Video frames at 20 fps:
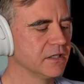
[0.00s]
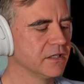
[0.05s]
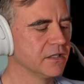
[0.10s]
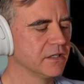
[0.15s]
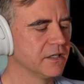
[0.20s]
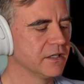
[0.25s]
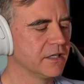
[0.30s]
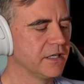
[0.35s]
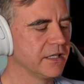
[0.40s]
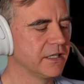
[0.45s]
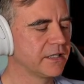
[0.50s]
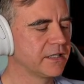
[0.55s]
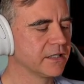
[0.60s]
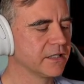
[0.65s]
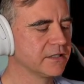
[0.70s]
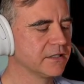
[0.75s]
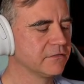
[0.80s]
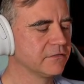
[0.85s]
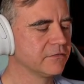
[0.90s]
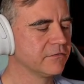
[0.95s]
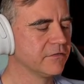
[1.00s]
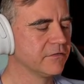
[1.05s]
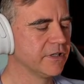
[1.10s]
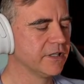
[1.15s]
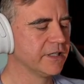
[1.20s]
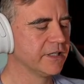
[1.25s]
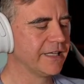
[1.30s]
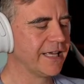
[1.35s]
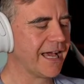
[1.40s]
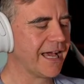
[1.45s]
It doesn't
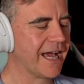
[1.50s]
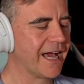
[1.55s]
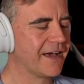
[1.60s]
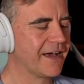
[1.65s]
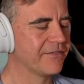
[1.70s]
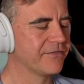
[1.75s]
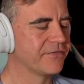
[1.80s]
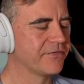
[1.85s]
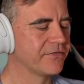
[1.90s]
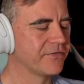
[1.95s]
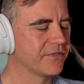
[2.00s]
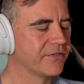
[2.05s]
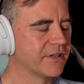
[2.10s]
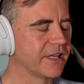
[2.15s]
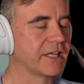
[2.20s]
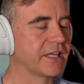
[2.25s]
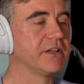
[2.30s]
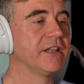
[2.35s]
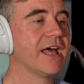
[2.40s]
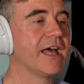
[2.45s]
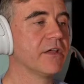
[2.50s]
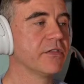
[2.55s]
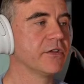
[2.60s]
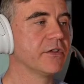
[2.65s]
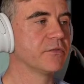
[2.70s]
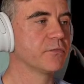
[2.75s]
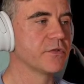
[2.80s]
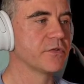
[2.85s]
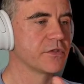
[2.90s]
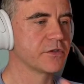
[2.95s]
really have, like, now that
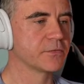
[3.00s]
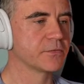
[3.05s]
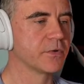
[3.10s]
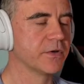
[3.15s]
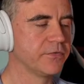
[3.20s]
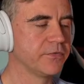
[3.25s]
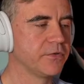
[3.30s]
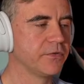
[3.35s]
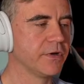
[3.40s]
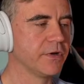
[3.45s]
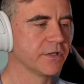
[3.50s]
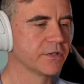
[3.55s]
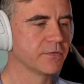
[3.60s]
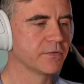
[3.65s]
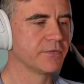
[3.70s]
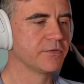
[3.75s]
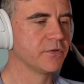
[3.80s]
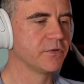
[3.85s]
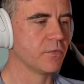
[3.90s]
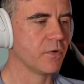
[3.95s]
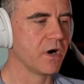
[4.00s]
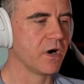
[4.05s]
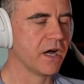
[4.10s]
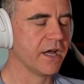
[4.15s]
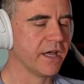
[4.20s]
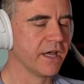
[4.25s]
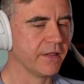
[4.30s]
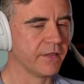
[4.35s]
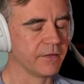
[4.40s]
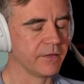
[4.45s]
with Swift you've got Swift UI,
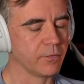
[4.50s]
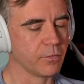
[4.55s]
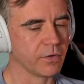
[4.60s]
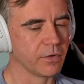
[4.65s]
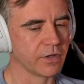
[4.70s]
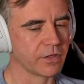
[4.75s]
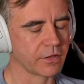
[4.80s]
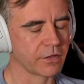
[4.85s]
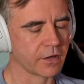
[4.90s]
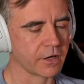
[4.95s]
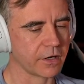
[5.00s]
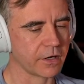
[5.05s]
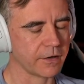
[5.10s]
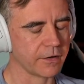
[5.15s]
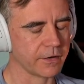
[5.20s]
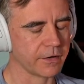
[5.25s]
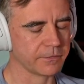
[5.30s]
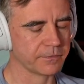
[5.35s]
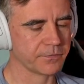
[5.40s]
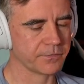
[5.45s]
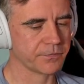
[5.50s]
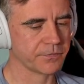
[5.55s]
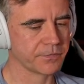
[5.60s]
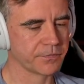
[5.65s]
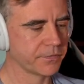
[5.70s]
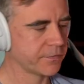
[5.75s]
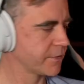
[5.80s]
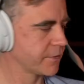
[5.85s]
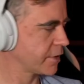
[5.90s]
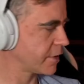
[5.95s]
and with
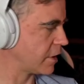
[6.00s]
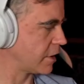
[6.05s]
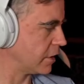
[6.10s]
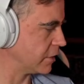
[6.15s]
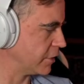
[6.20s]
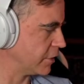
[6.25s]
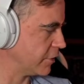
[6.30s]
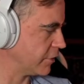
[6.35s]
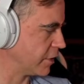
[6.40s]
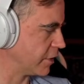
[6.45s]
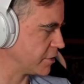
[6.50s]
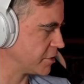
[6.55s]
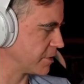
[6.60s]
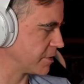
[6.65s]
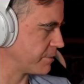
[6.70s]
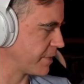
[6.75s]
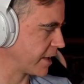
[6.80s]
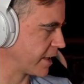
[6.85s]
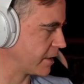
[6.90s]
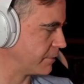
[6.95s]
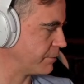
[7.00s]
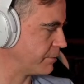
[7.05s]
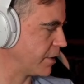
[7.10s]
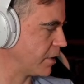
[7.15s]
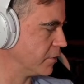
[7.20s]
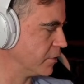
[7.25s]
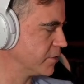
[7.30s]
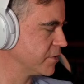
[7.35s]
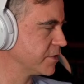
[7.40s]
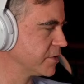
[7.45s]
Kotlin you've got Jetpack
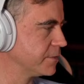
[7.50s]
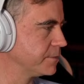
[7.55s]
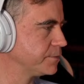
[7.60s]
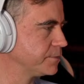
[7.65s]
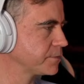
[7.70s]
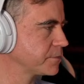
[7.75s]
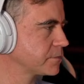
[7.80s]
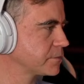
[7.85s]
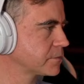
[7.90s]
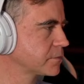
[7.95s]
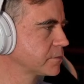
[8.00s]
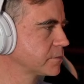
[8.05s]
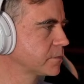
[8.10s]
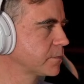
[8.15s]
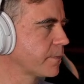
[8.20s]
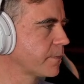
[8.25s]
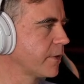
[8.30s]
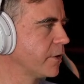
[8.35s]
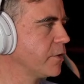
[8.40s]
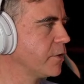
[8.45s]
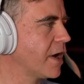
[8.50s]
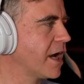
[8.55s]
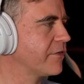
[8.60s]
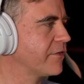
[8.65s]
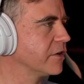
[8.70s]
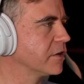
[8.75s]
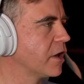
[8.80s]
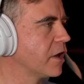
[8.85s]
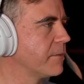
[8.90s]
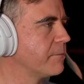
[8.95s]
Compose. You have a
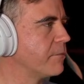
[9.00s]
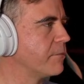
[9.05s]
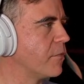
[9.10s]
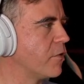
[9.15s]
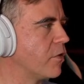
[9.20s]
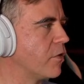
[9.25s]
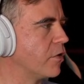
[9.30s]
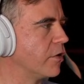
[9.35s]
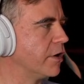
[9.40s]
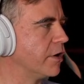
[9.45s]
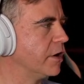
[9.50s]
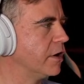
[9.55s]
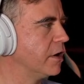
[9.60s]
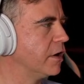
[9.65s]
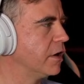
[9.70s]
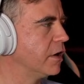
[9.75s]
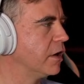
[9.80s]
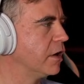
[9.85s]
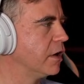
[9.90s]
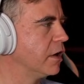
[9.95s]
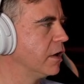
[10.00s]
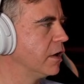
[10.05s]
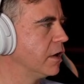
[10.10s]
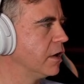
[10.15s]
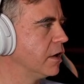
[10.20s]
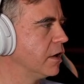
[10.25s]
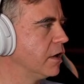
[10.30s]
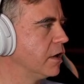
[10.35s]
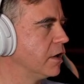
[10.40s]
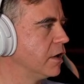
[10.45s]
lot more.
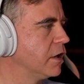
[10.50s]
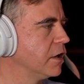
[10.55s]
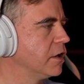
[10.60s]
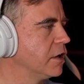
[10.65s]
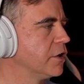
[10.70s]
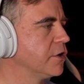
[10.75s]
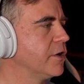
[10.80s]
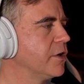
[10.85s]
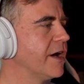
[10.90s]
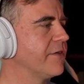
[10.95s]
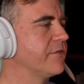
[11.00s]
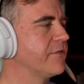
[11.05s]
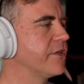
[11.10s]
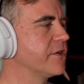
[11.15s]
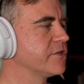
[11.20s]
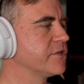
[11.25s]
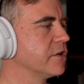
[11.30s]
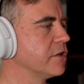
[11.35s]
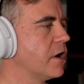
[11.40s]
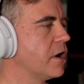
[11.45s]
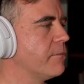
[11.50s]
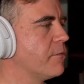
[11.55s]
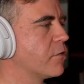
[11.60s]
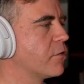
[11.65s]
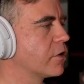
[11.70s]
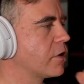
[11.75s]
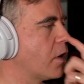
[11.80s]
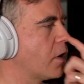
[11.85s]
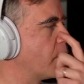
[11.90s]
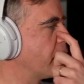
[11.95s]
There's a lot more
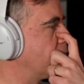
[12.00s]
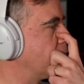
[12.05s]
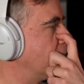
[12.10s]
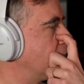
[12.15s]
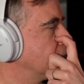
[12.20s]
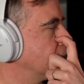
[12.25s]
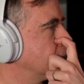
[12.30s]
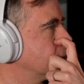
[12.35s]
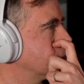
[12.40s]
going on